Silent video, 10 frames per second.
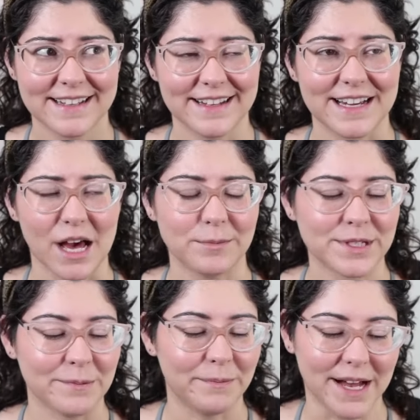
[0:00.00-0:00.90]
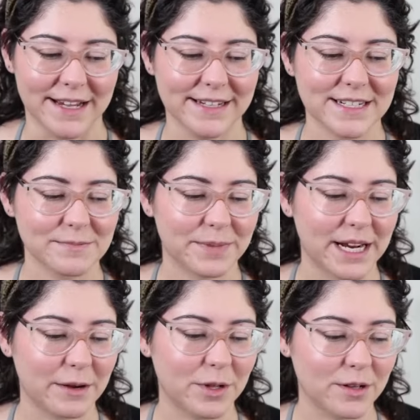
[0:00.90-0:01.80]
that come to mind, but
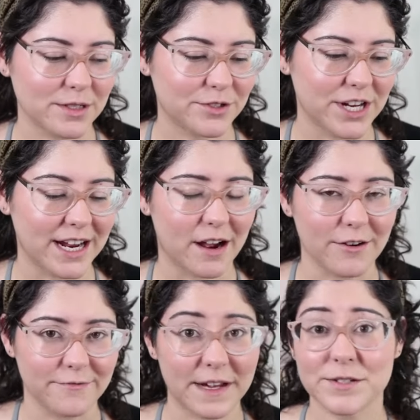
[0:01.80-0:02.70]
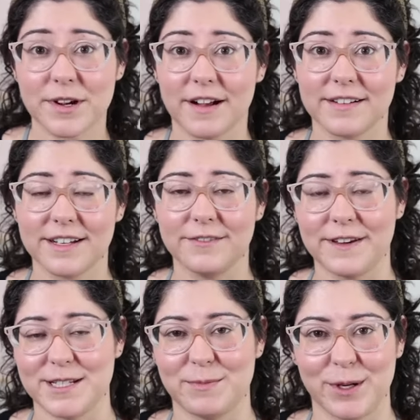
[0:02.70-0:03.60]
I will also check our Face Reality
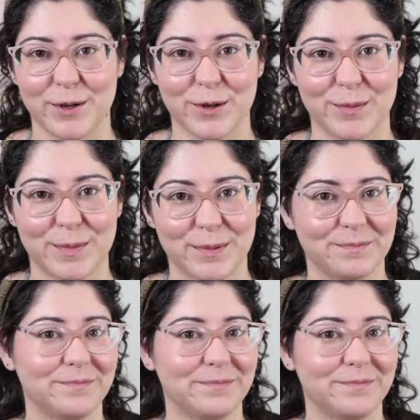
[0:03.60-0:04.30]
Facebook group.